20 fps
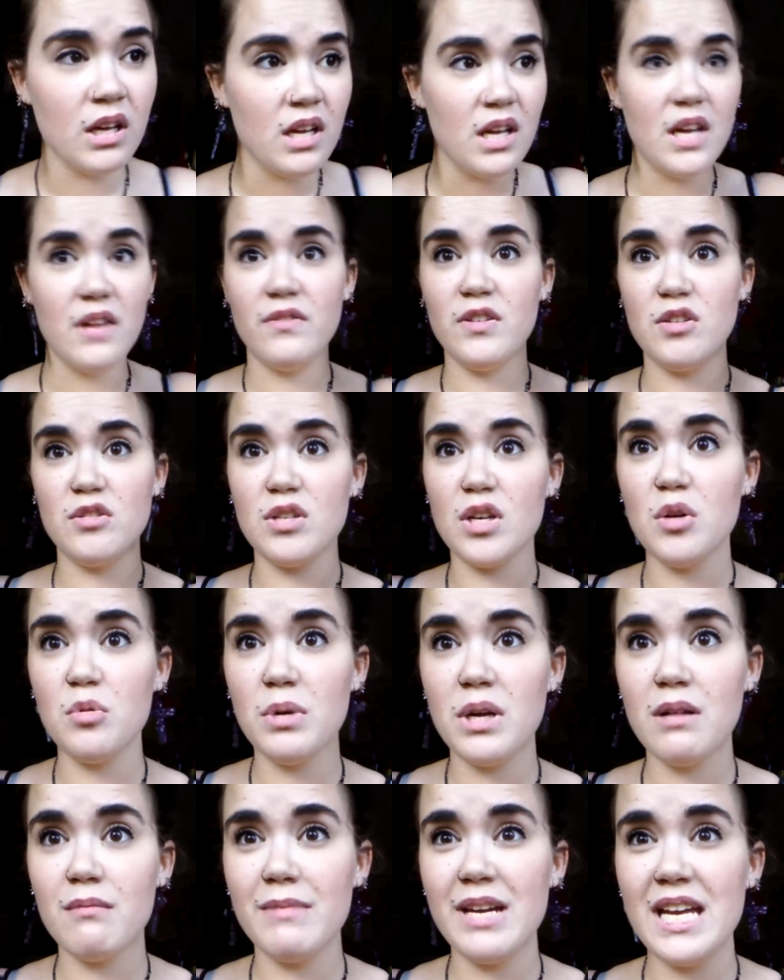If you don't
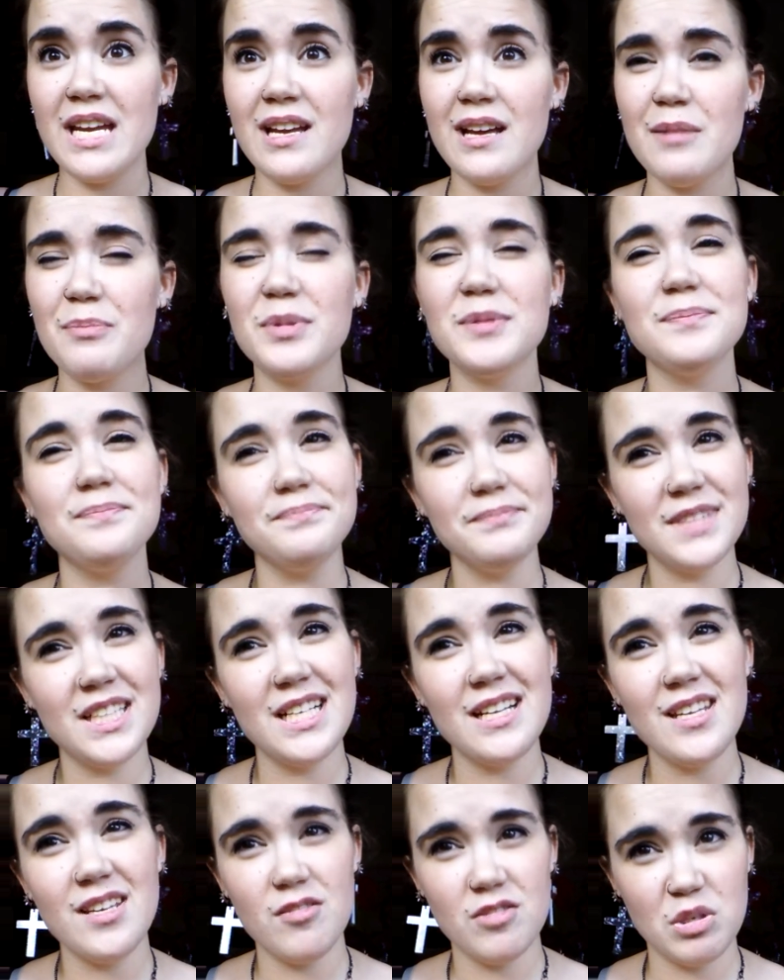wear makeup,
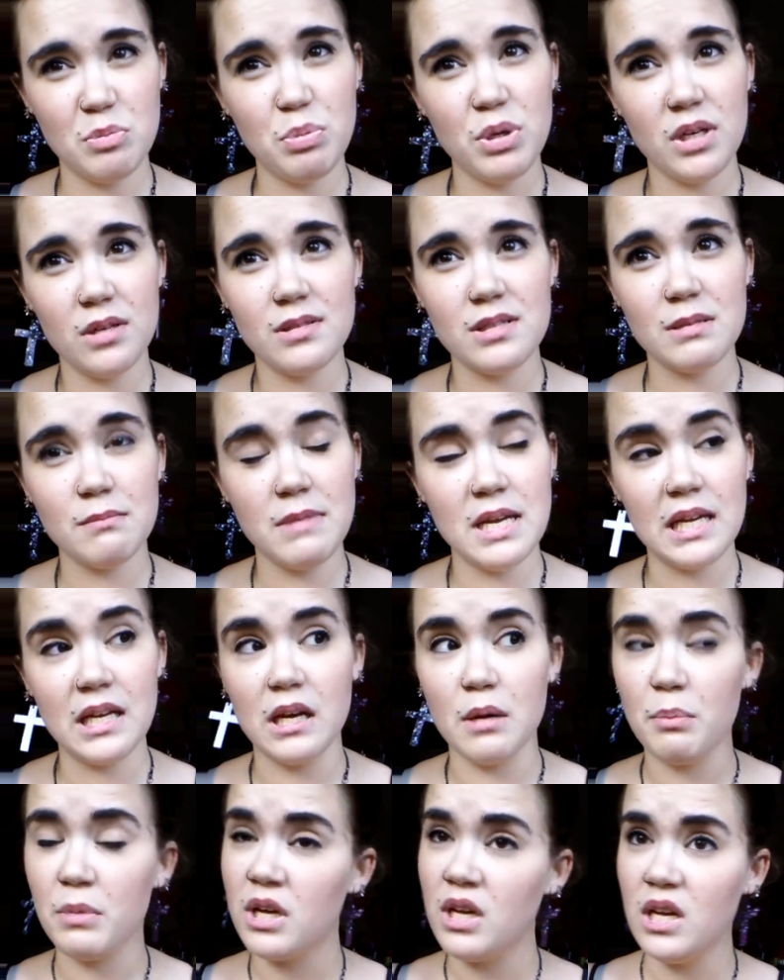honey, you should put on some makeup.